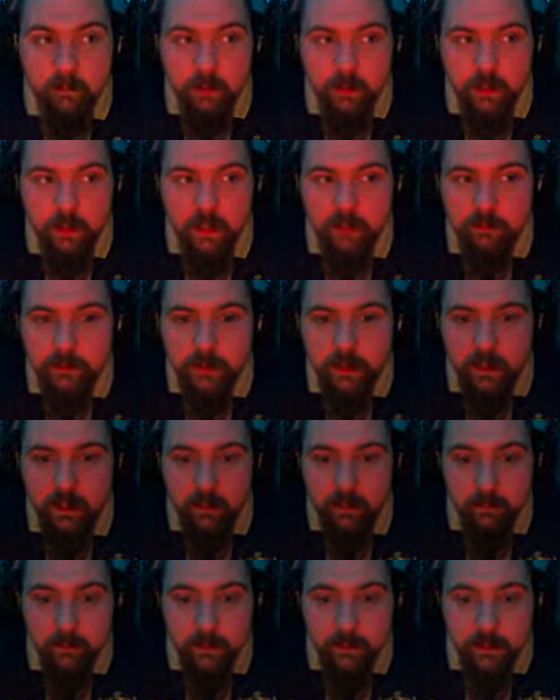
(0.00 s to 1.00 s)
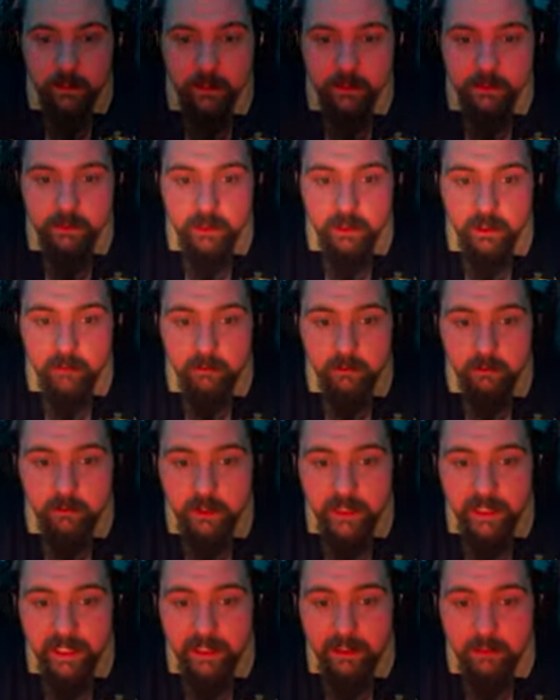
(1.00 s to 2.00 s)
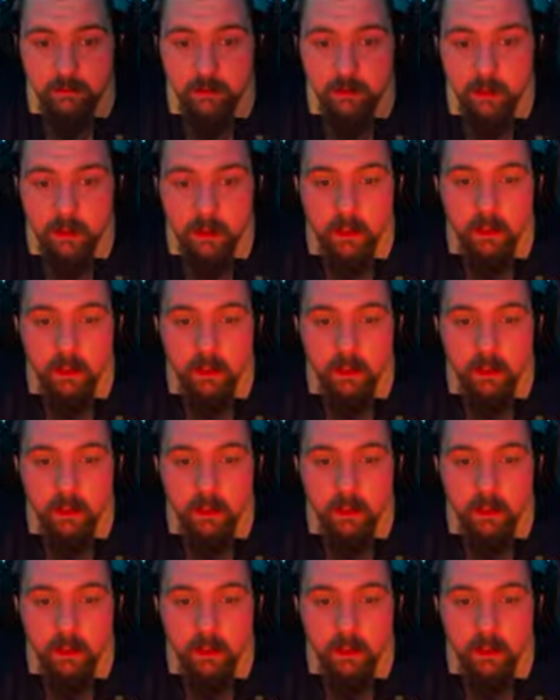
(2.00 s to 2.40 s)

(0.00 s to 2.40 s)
but I'm not because you know I'm a fucking adult.